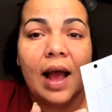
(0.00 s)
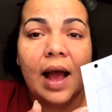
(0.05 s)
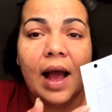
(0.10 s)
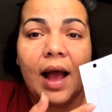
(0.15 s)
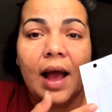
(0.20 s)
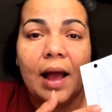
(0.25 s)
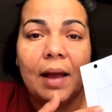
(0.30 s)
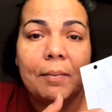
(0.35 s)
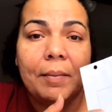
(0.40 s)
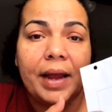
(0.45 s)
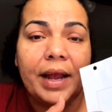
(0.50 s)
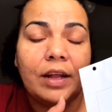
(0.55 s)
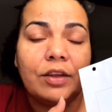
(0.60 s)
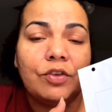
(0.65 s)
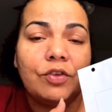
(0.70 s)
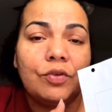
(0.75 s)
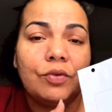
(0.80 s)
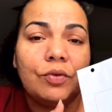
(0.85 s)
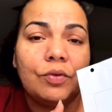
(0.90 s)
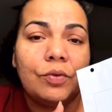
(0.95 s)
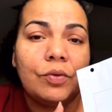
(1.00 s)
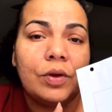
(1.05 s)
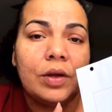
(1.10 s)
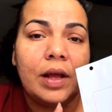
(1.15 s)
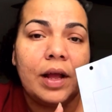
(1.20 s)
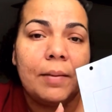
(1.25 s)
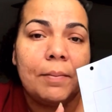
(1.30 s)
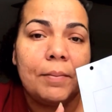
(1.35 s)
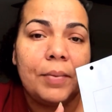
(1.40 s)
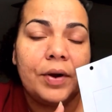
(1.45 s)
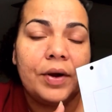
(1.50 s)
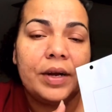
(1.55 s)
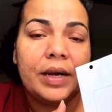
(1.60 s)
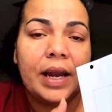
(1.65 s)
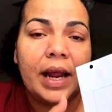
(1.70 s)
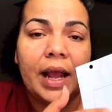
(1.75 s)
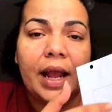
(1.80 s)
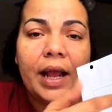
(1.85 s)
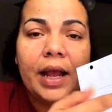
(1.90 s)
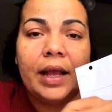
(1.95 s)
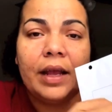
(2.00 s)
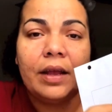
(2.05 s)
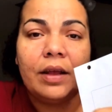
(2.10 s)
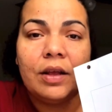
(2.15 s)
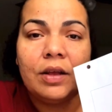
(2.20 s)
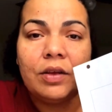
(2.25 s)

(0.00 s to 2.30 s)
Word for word: I may do birthday,